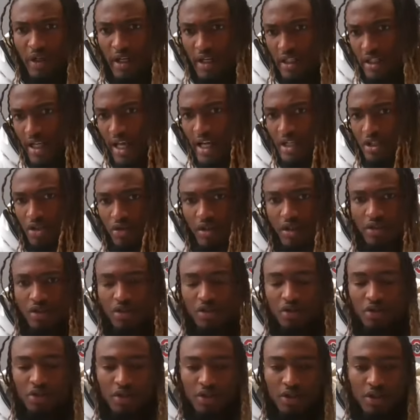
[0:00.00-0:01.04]
that's during
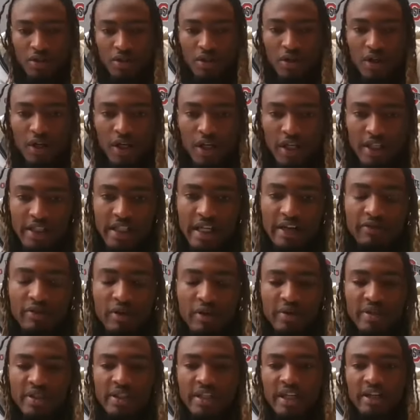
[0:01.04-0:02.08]
school. So definitely
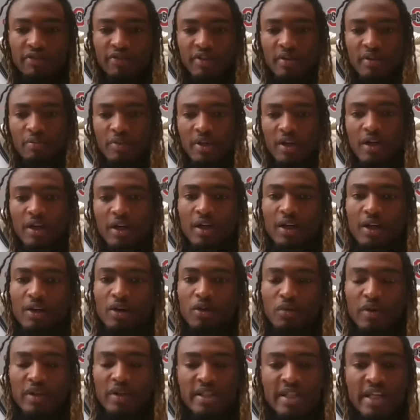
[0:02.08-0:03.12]
was different, but.
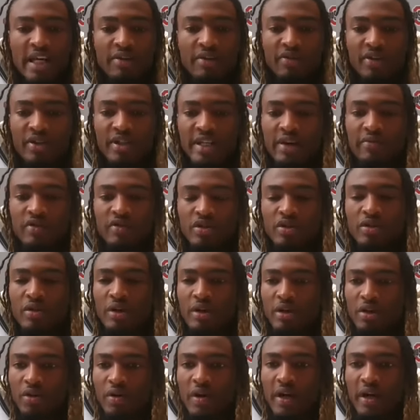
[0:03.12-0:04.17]
With Seven's
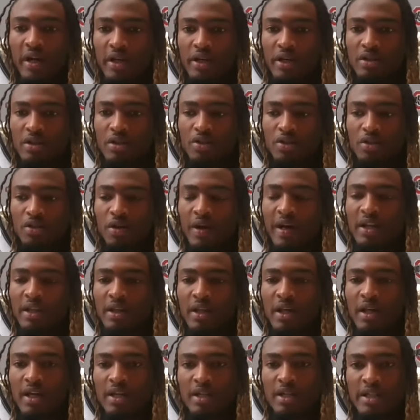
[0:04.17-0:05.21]
doing great. He's going to do great things